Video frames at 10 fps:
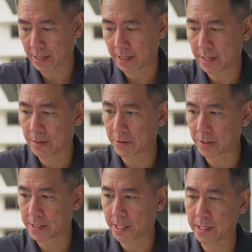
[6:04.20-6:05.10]
Again, I'm gonna
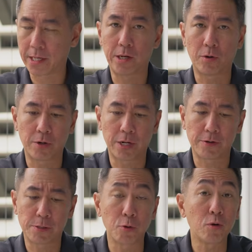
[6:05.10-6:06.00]
take an ordinary
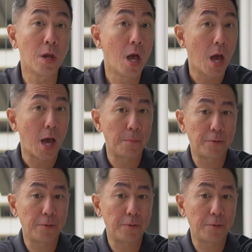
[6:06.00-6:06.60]
spoon and